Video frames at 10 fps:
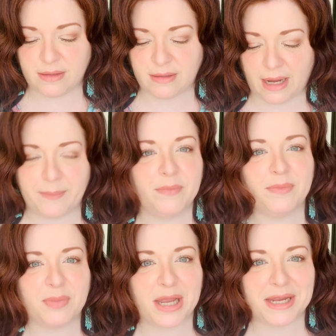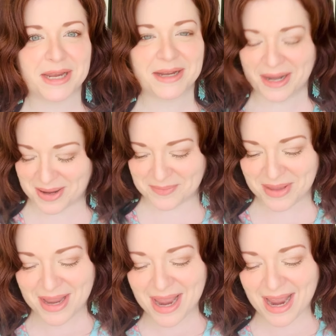I'm blanking.
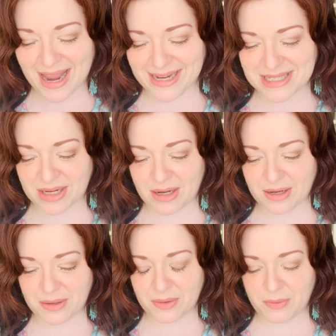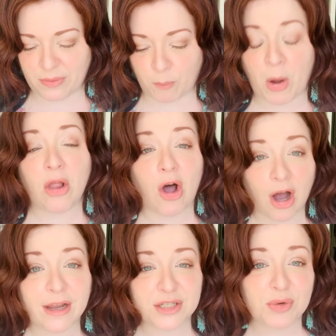It's Paula
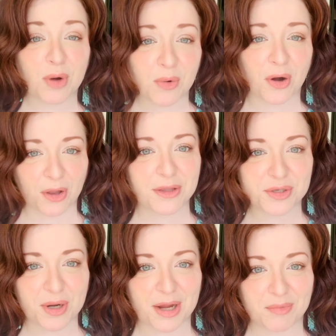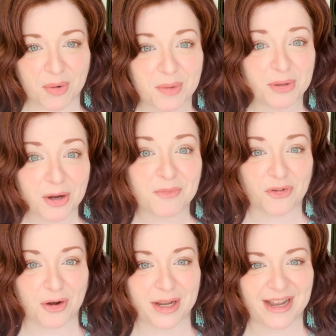Hawkins, who wrote Girl on the Train, wrote a blurb
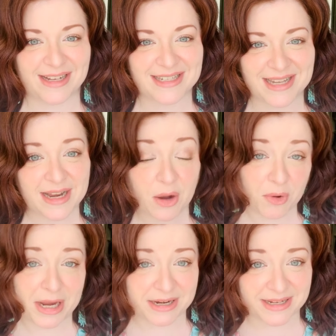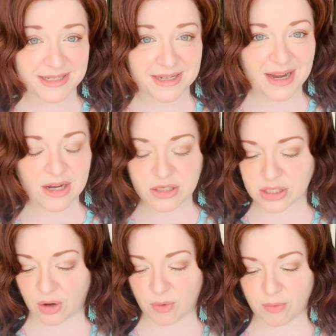for it and said how great it is.
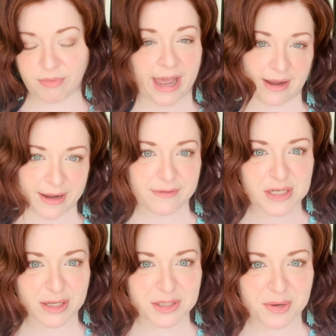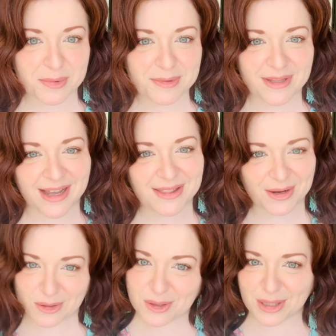So that kind of tells you that
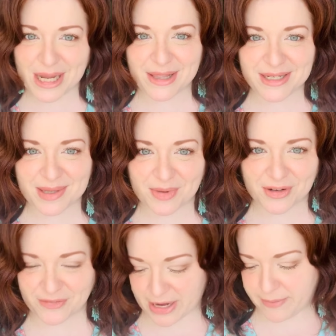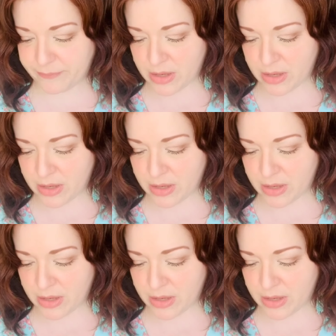they're in a similar vein.